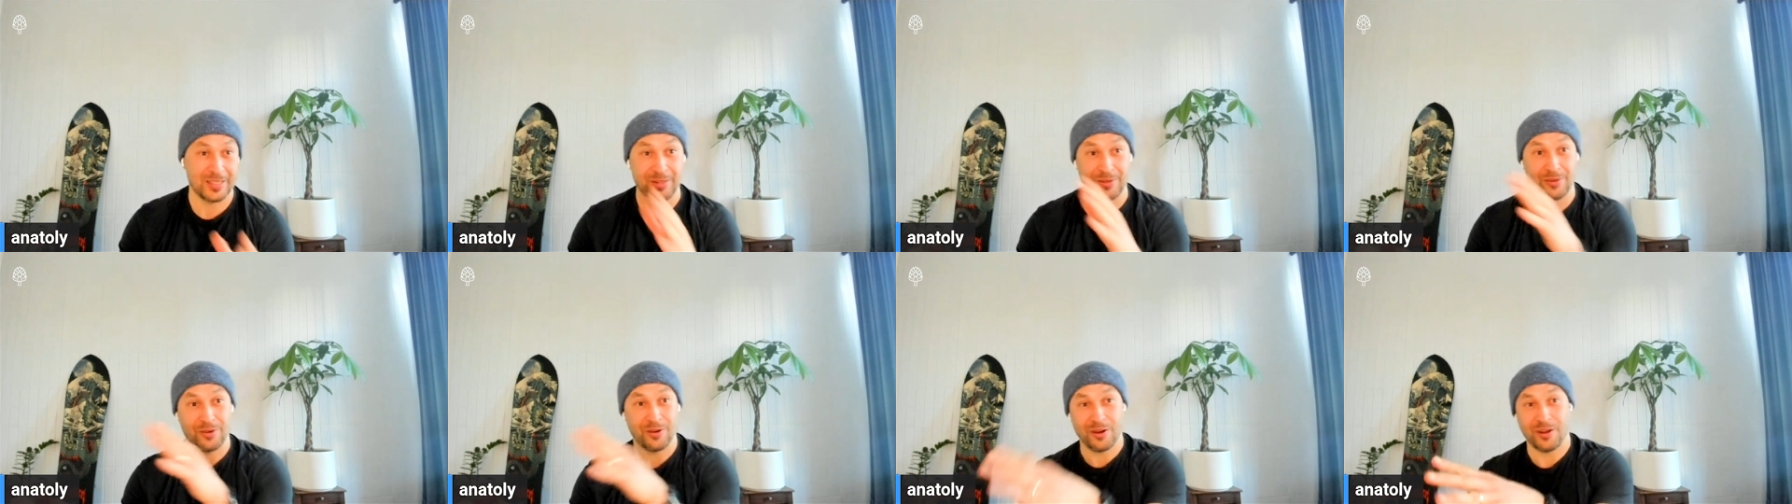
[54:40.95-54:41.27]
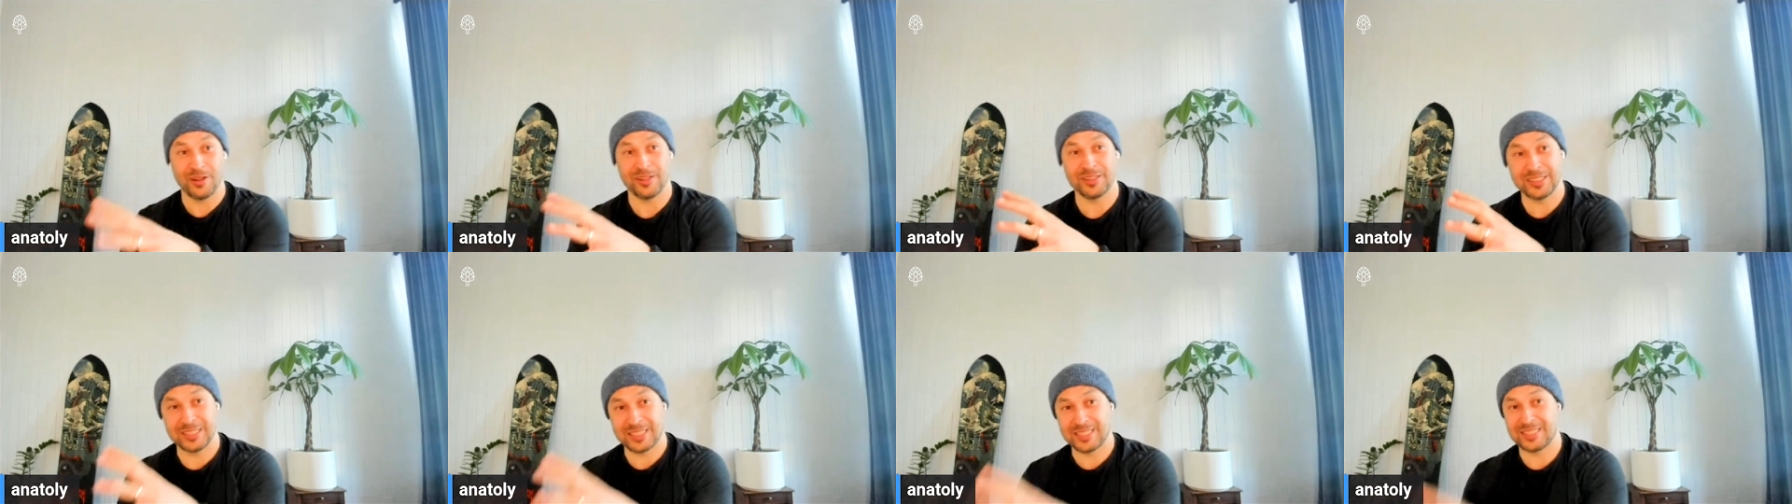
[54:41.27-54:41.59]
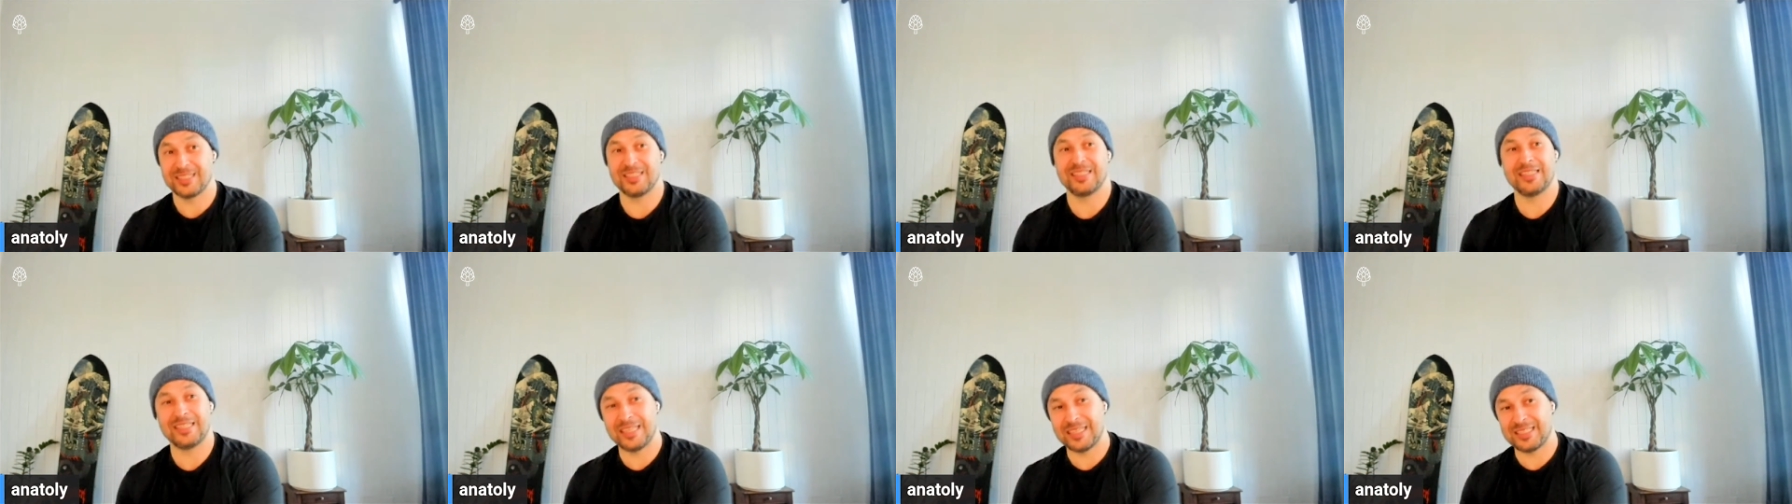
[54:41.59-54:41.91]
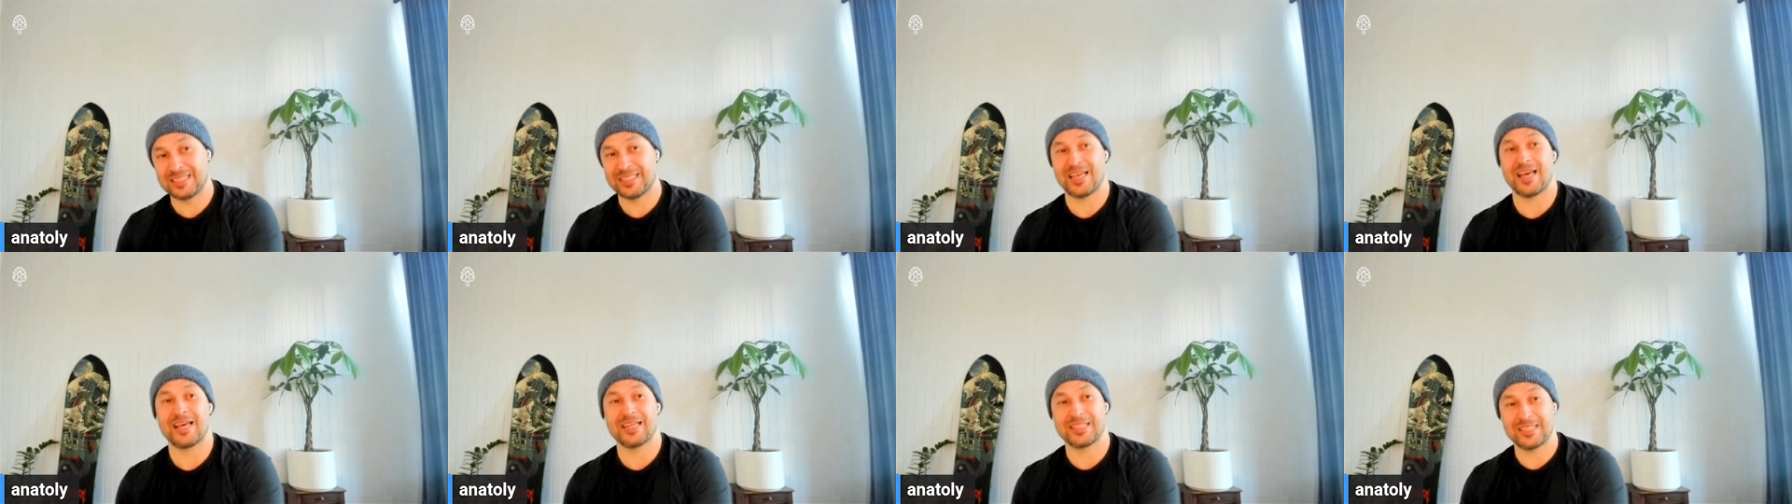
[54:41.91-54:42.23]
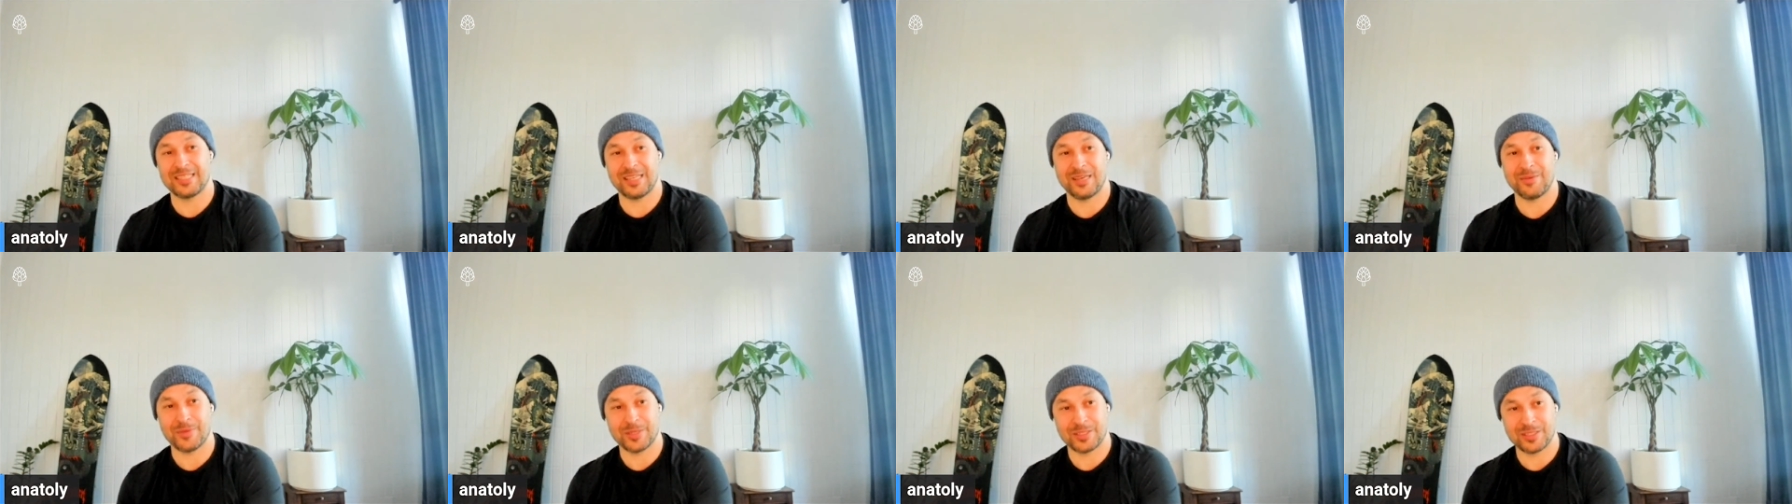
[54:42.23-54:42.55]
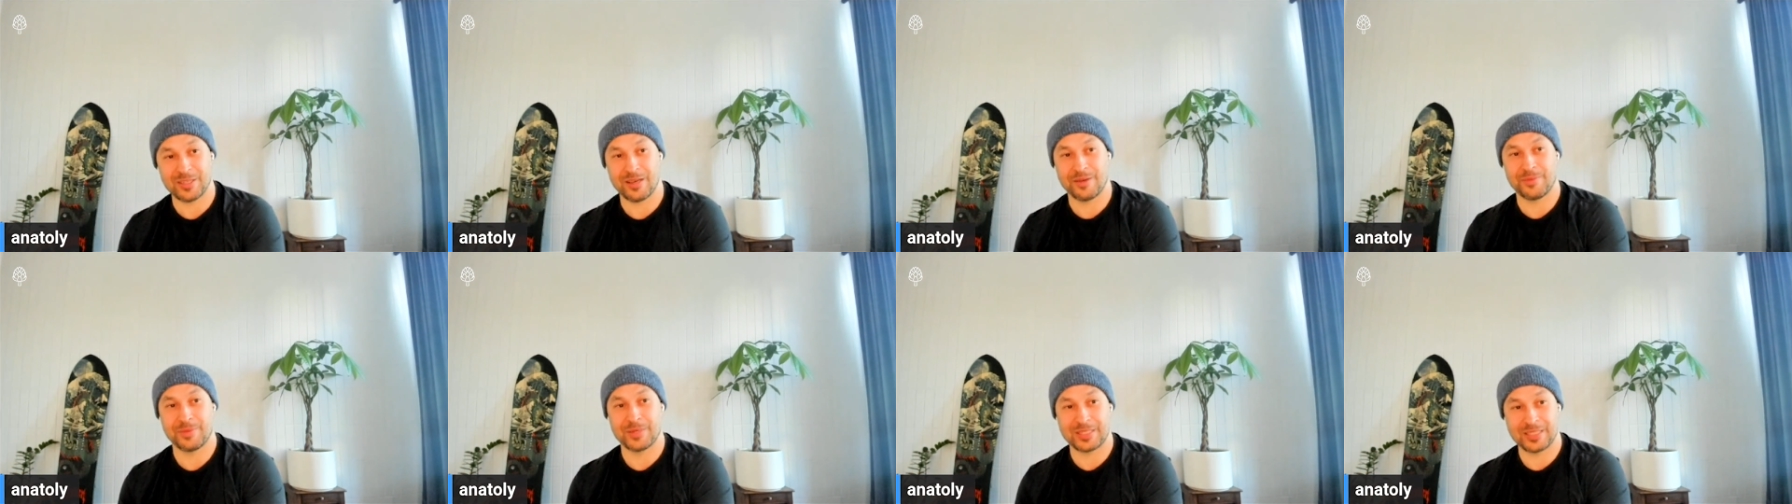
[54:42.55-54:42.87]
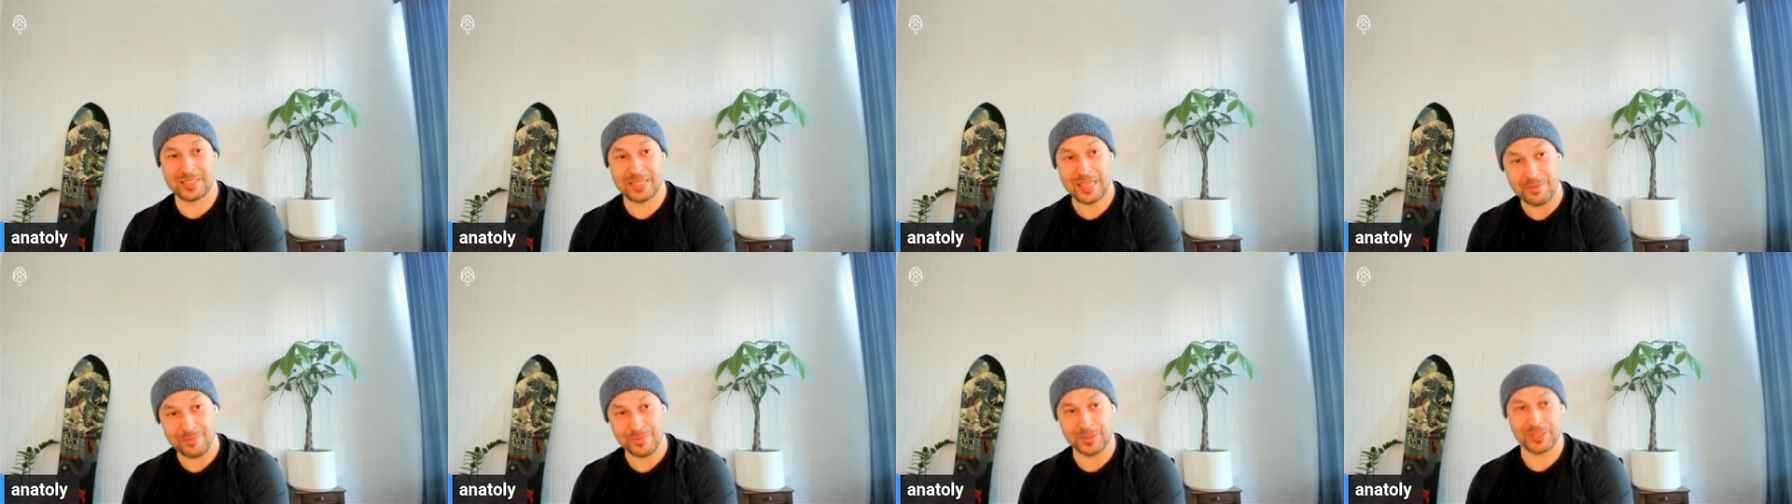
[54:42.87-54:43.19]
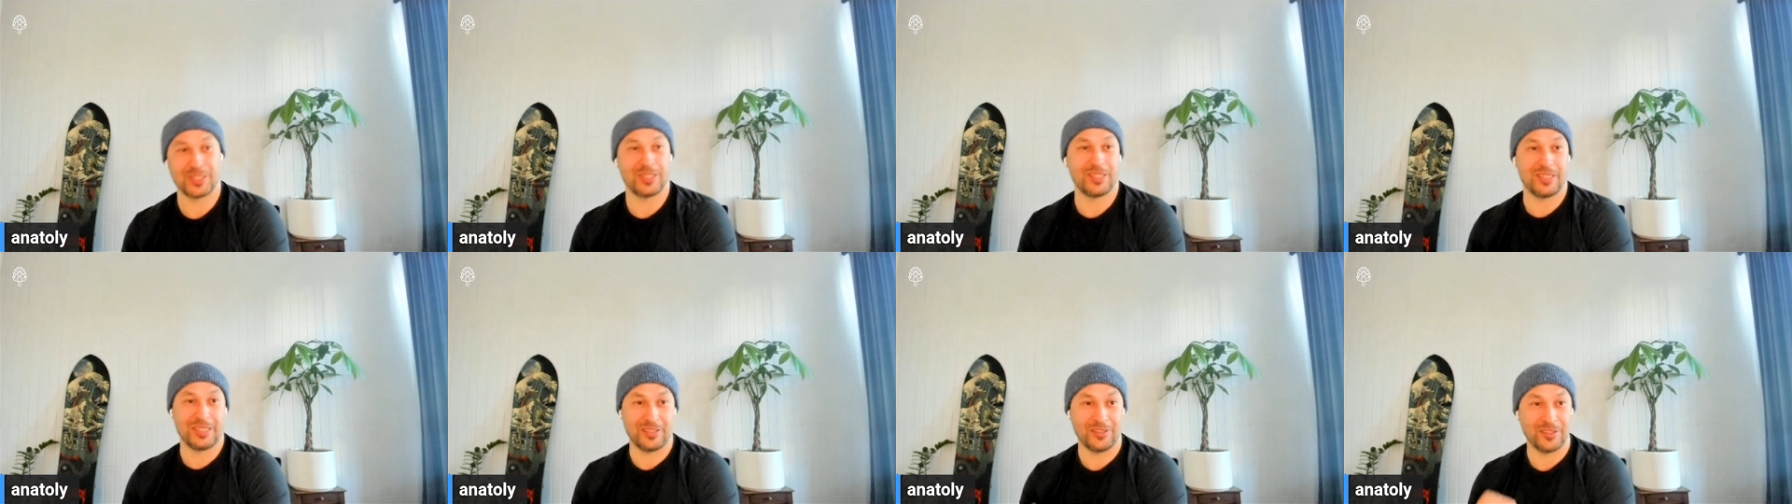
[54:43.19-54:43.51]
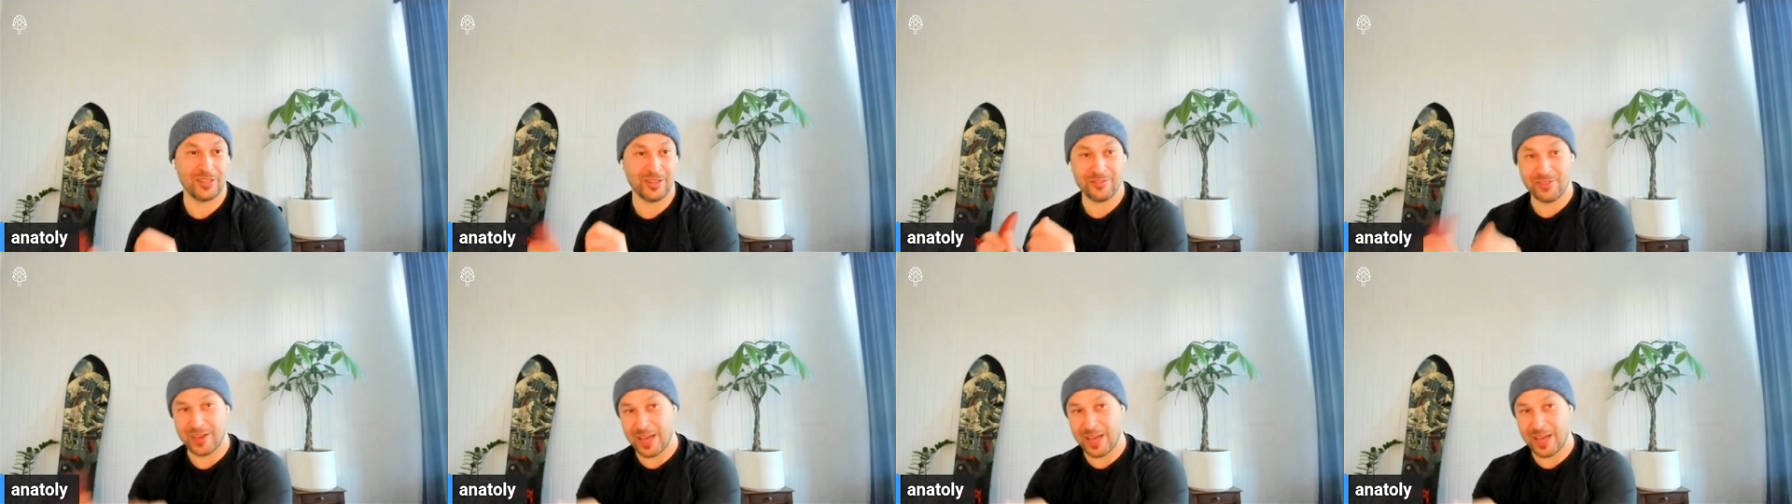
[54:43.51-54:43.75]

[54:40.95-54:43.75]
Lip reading: They're all in the exact same atomic state machine that you have